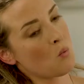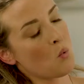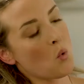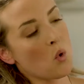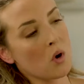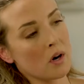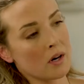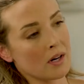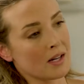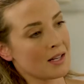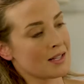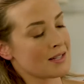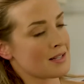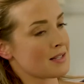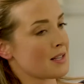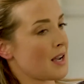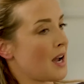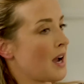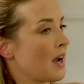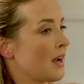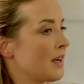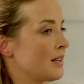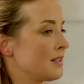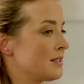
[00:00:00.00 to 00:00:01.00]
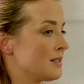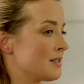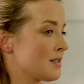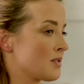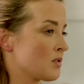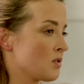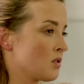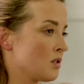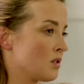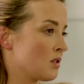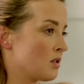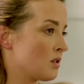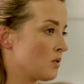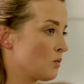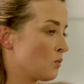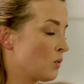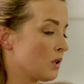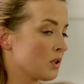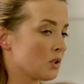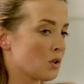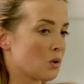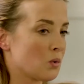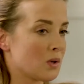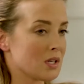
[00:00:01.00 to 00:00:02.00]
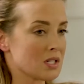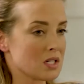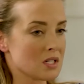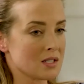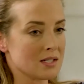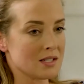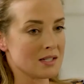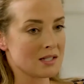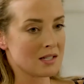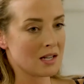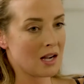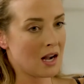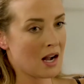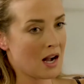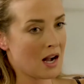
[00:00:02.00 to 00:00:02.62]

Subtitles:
warning signs or what questions to